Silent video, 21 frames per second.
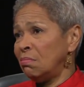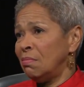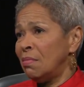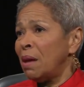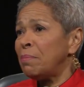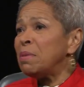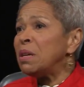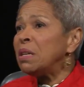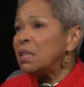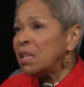
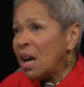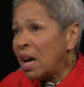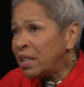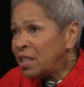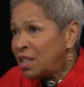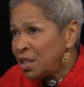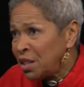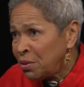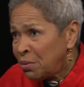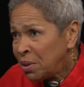Mm-hmm. I mean,
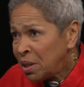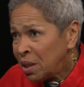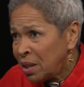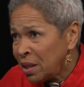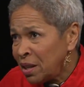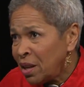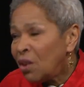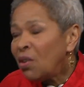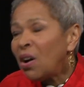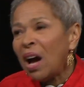did he
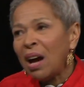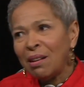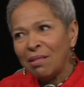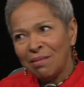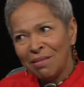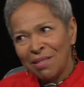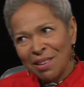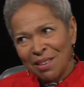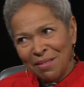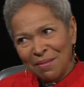really know? I
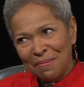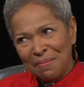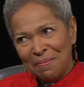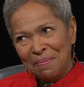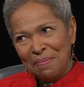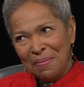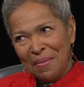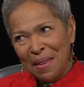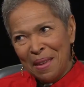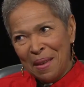don't know.
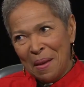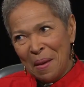Uh-huh.